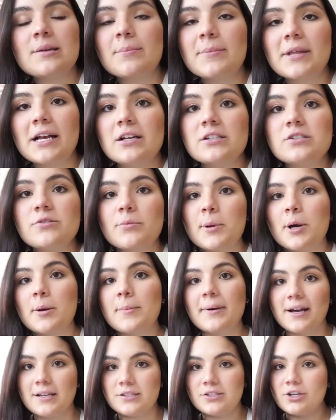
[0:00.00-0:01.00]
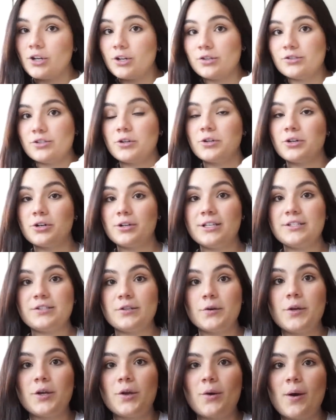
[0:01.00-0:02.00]
something else from her because her clothes are literally
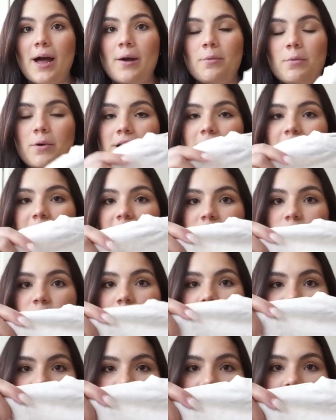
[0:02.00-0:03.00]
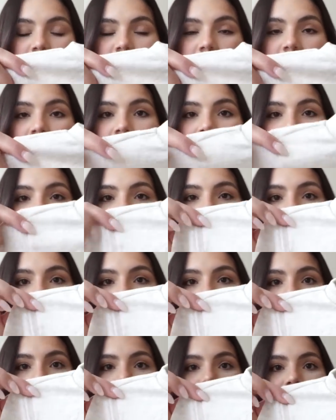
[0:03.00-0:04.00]
so cute. I wanted a sweatshirt for
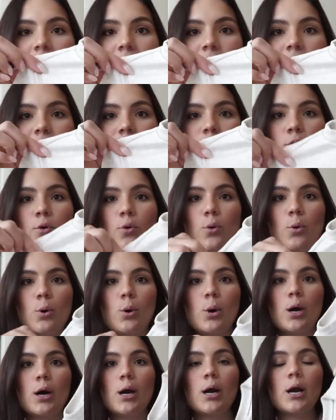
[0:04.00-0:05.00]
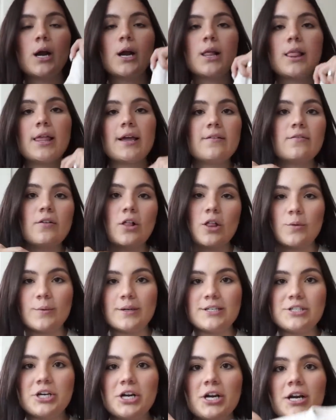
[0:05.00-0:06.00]
Sutton for like fall and
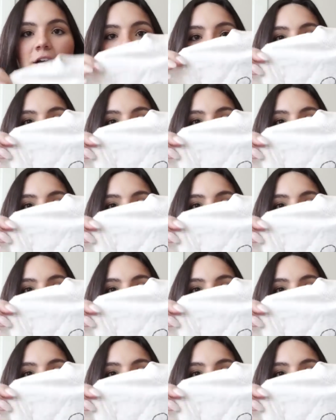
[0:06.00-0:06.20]
winter.